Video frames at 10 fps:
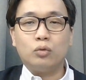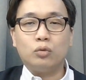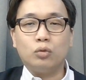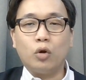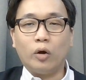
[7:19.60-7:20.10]

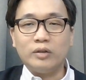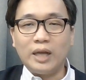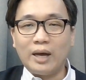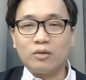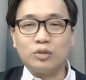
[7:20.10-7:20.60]
to
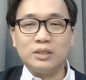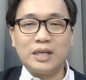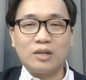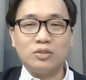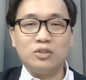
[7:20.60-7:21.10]
conduct
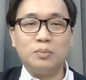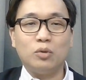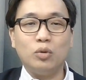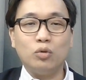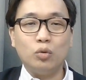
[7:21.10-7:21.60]
transactions
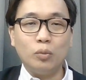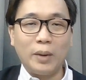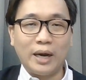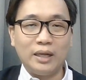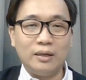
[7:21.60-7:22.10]
between two
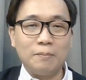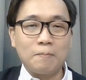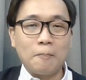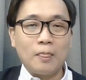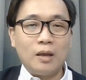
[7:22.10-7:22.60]
parties.
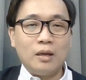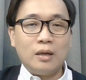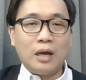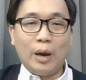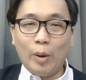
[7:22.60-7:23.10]

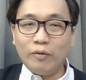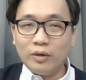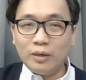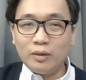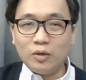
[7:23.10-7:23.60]

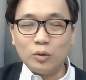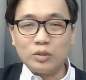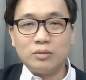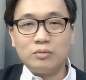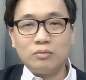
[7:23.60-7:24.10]
However,
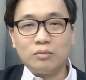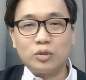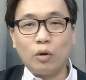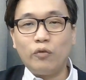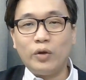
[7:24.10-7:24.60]

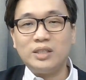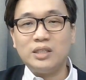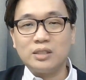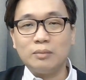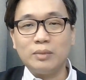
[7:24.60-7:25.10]
software
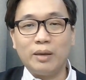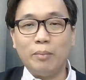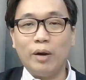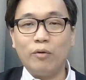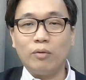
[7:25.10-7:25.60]
system can
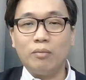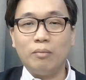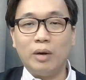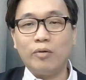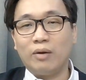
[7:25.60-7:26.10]

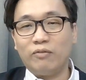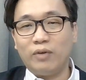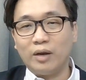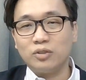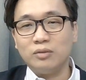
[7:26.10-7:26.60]

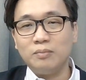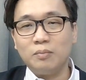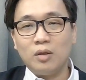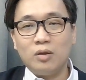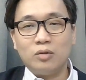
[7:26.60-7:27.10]
malfunction
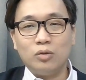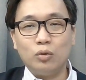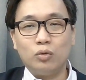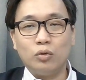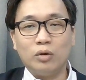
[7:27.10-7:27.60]

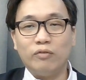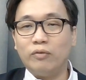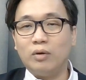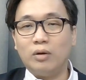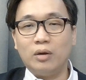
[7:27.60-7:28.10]
due to
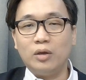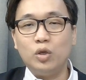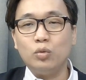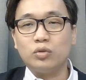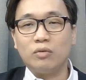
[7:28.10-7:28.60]
a
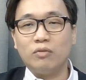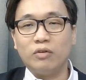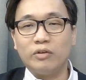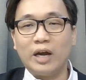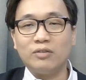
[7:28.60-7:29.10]
huge
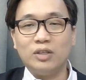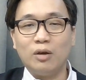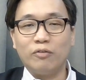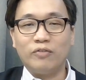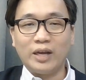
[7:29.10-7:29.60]
variety
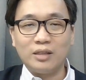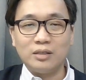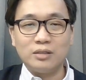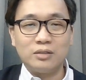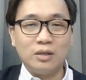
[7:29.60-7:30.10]
of
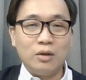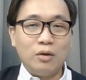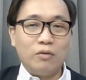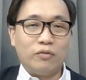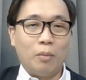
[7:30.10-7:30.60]
factors,
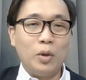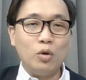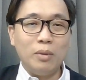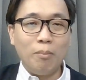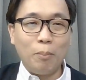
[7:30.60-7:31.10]
from
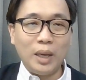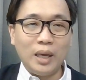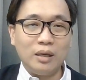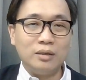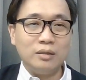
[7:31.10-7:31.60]
human
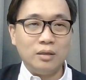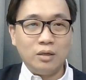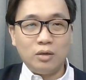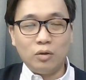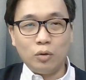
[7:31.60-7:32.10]
being,
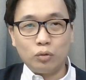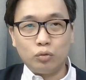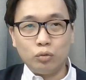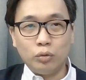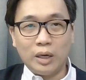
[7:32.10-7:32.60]

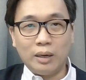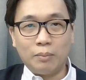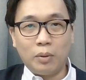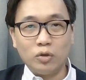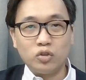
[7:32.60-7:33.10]
to
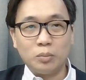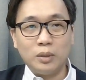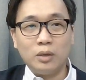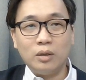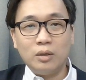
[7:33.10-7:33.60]

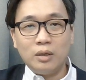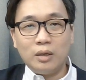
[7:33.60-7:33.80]
possible